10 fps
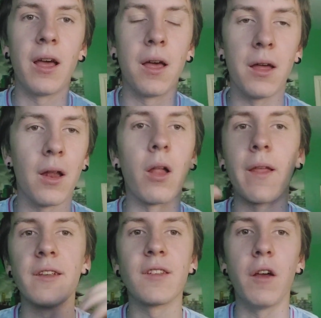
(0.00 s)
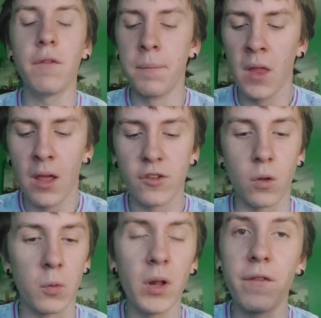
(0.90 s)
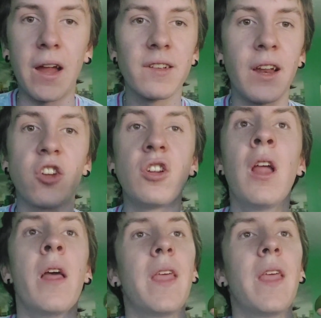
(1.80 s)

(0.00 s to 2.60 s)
all that stuff. So they're really fast connection.